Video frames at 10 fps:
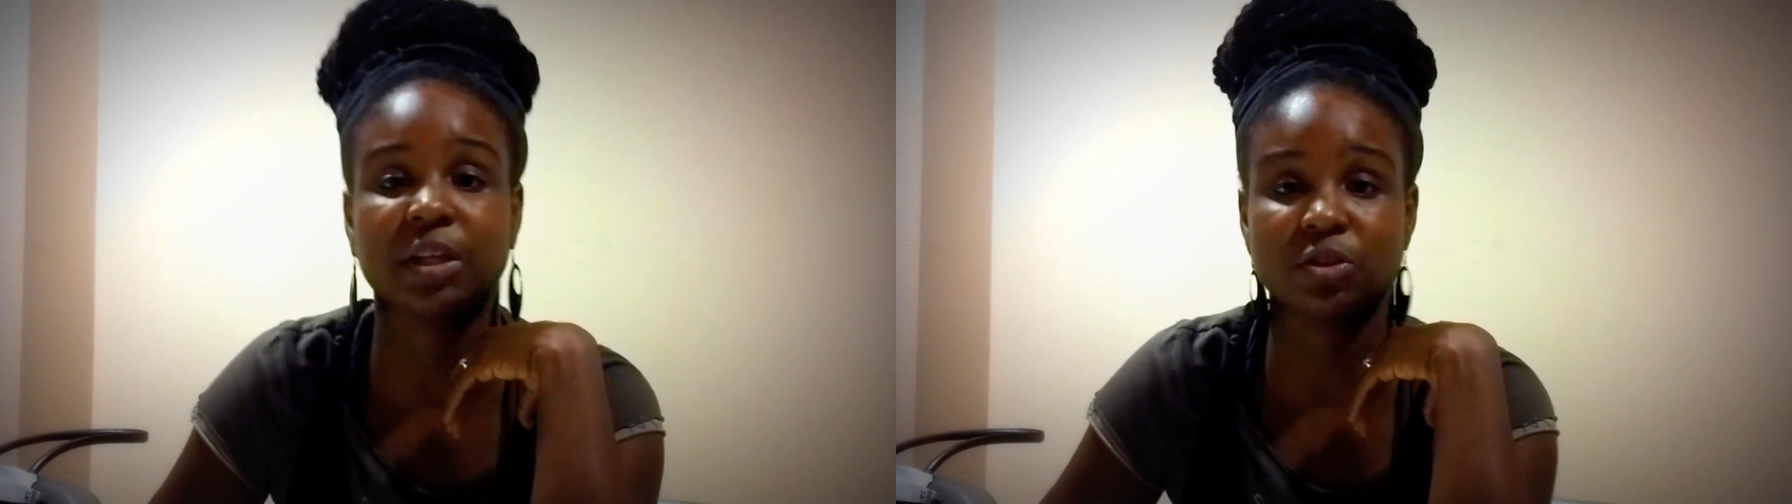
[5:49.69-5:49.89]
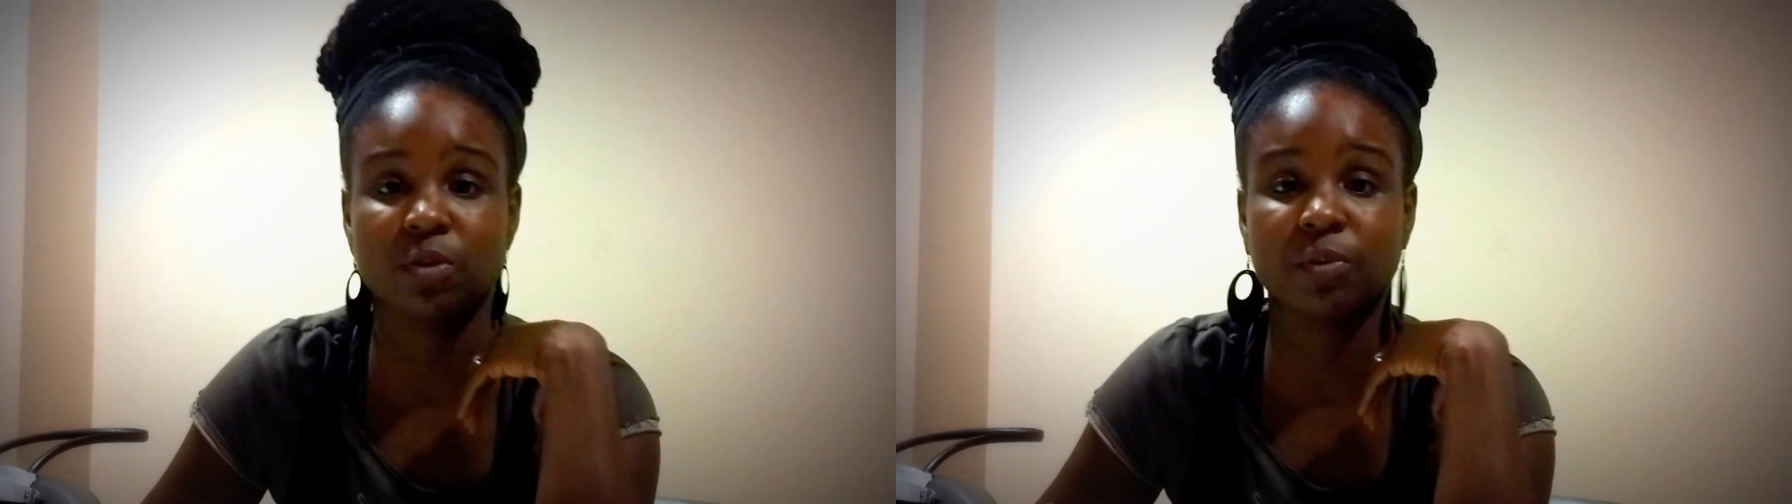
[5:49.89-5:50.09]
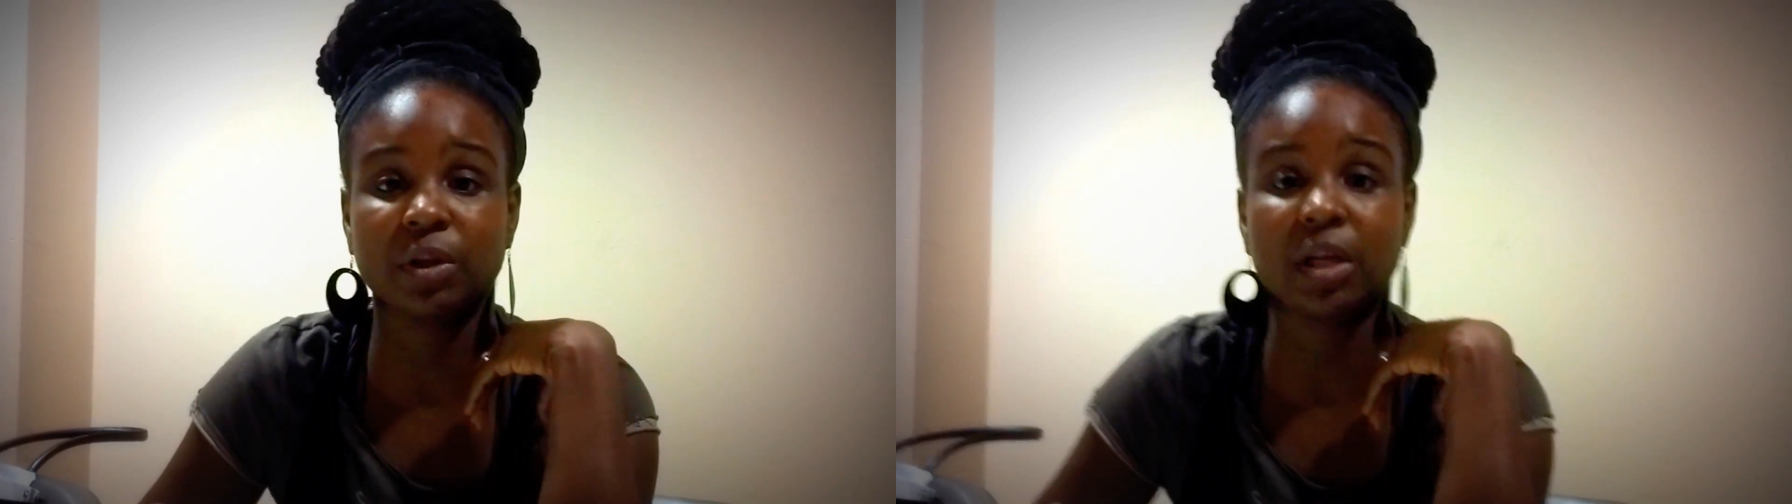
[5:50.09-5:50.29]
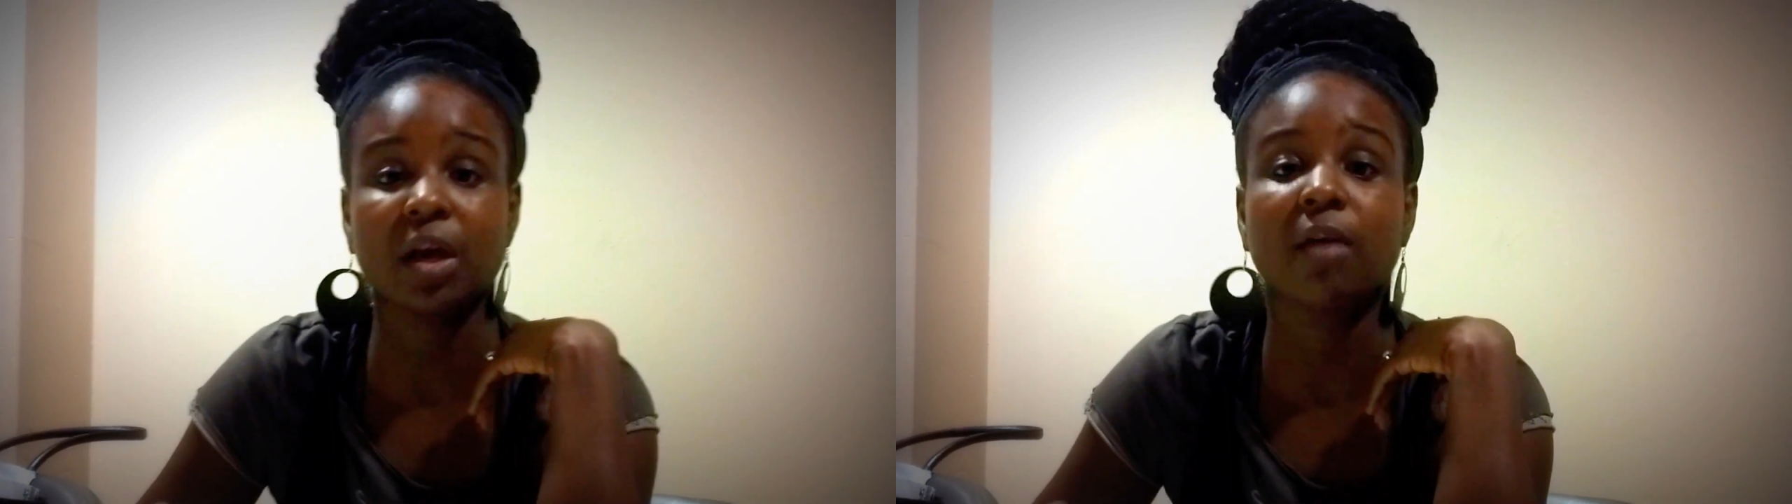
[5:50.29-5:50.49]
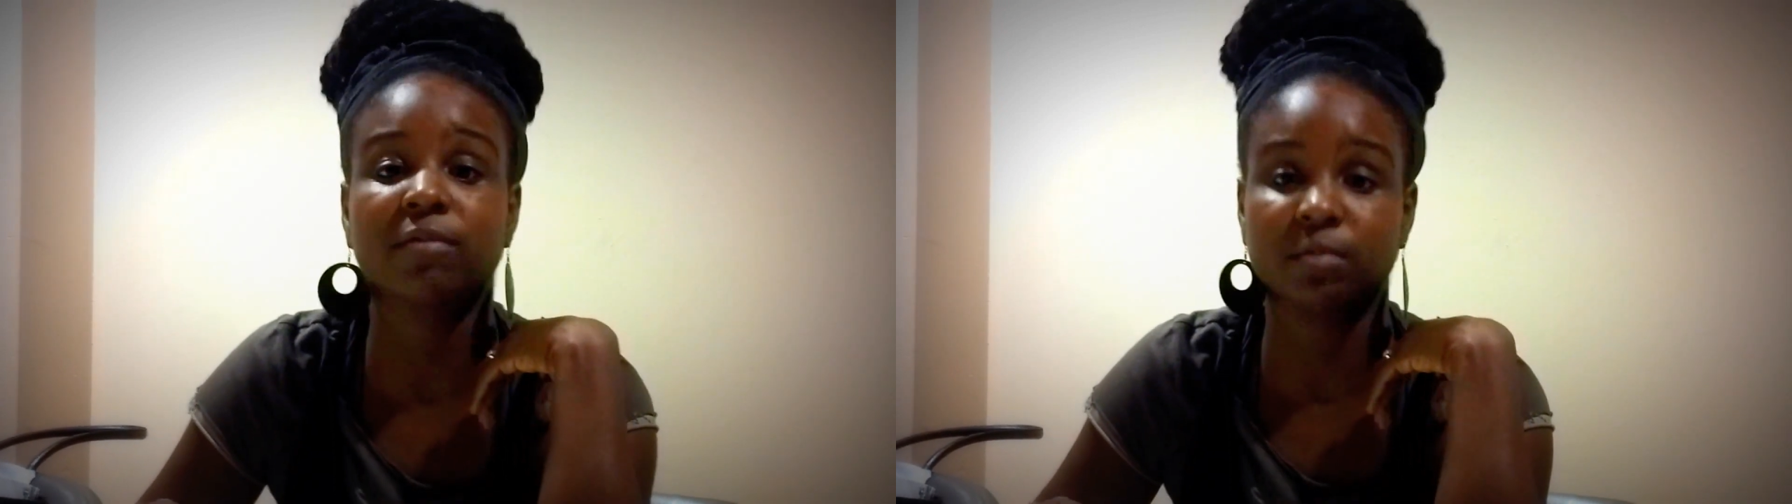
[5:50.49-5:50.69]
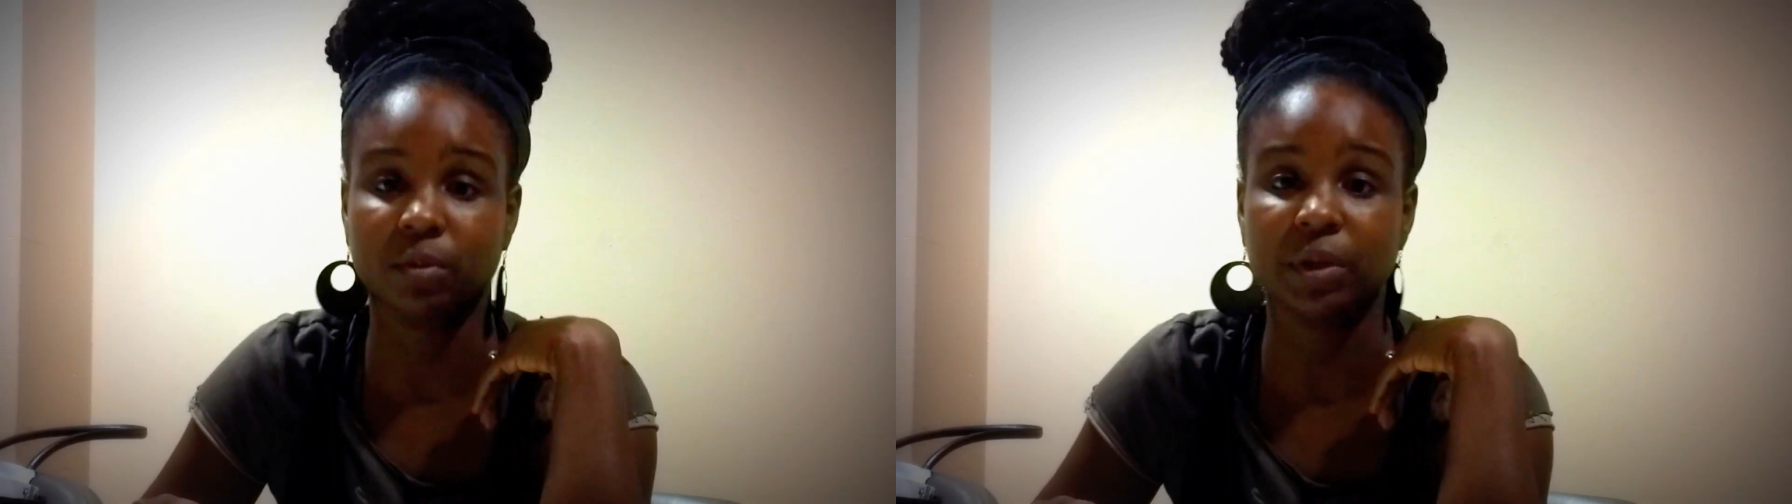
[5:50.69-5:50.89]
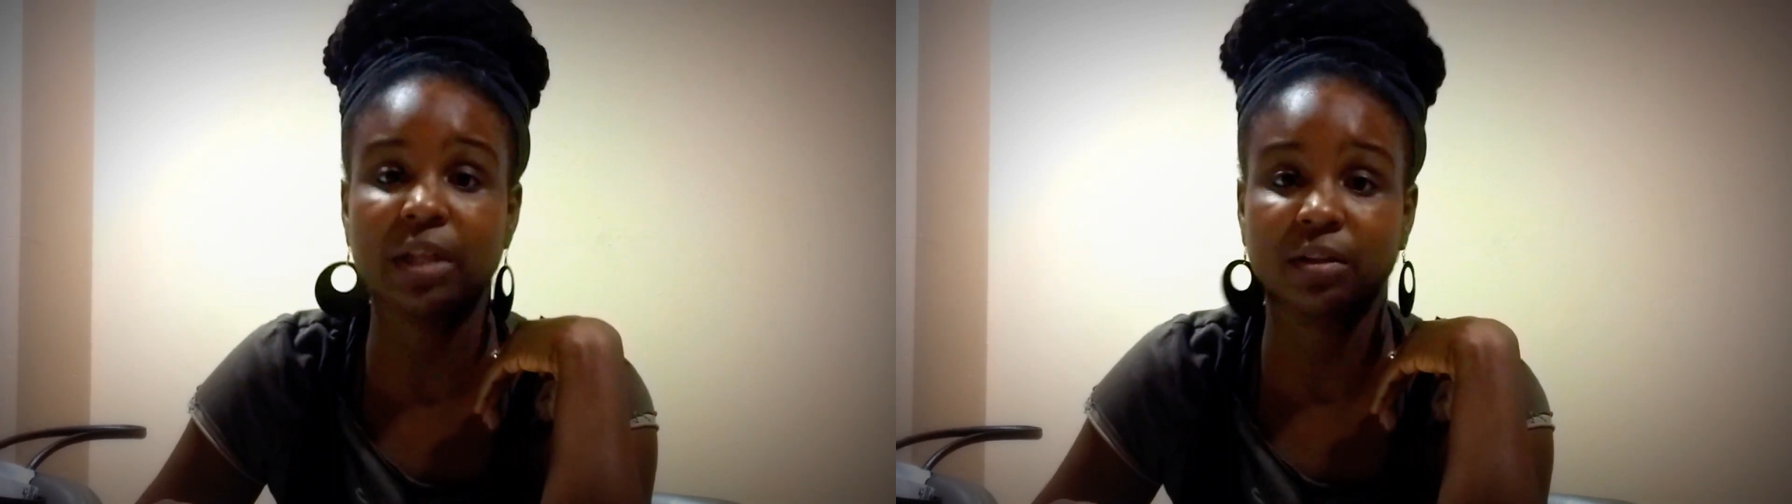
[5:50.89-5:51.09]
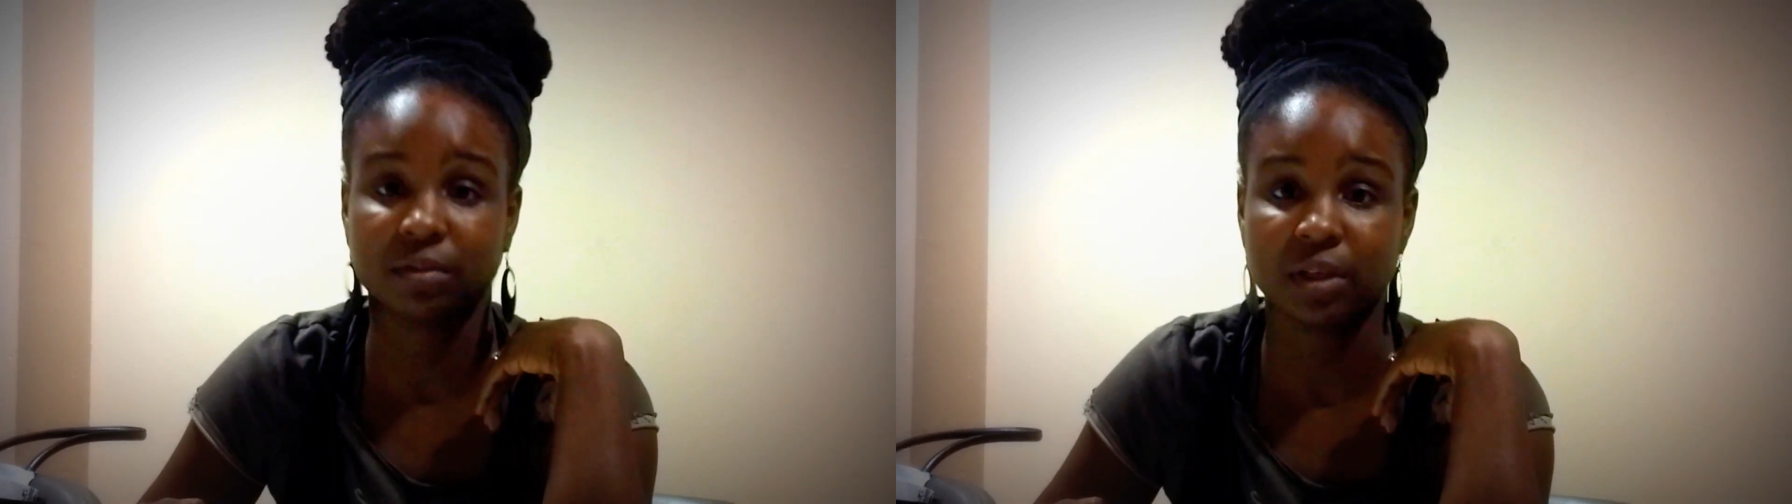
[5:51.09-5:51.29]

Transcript: that you were really comfortable with.